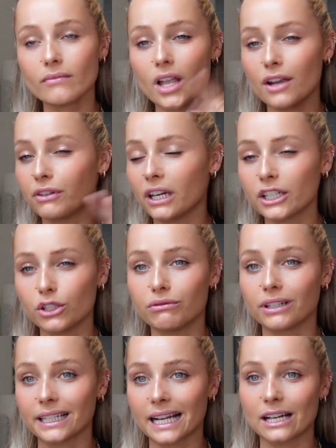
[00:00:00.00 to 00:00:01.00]
I feel like you
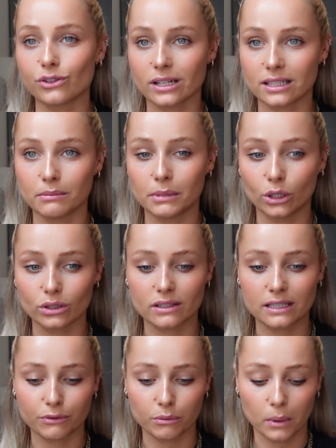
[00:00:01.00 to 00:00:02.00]
really can dress them in lots of
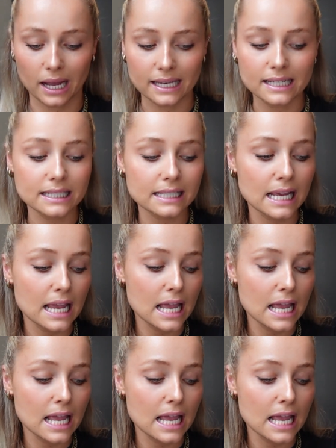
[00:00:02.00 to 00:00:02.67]
different ways.